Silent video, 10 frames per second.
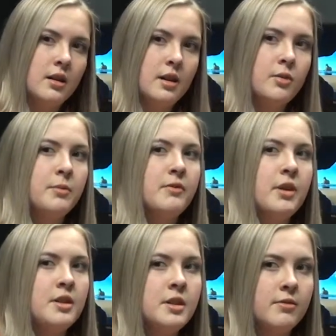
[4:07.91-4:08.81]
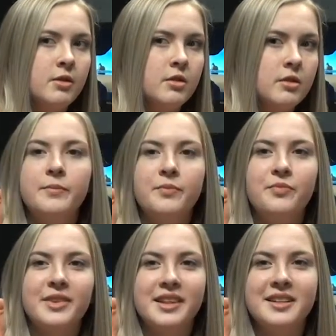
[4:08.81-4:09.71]
It would be very difficult
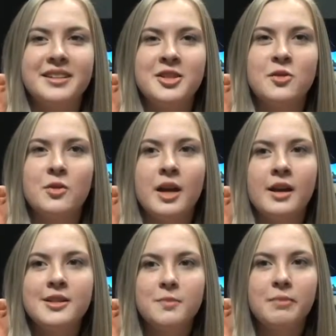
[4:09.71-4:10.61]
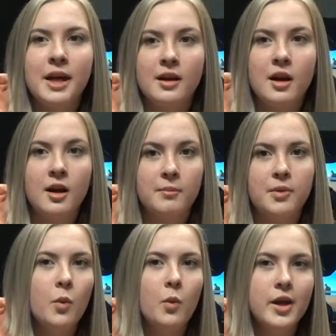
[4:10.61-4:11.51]
to catch back up
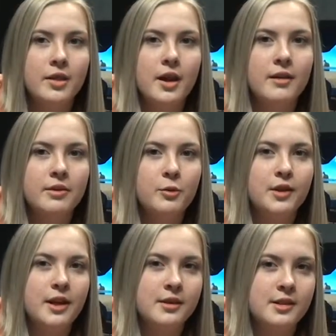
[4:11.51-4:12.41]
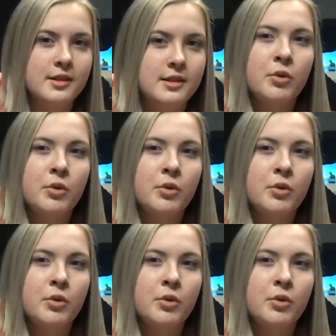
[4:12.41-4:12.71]
with everyone else.